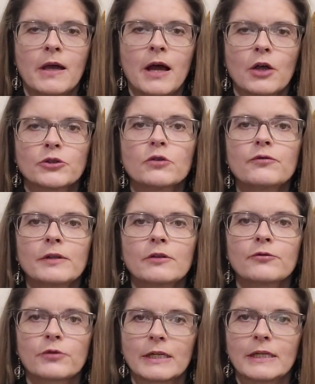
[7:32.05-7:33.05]
Also feel
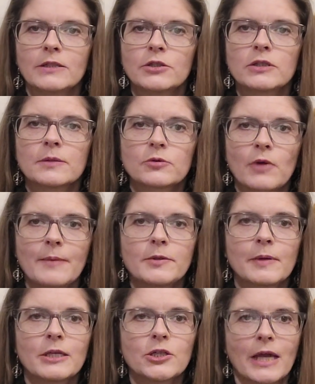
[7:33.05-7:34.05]
free to subscribe to
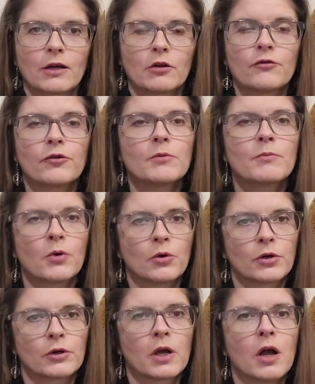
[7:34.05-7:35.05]
my channel for
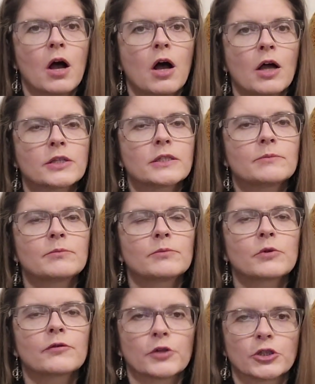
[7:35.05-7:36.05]
more awesome
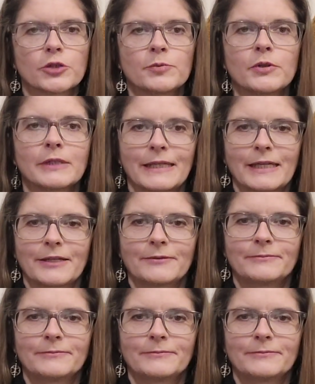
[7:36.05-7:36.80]
reversible knitting.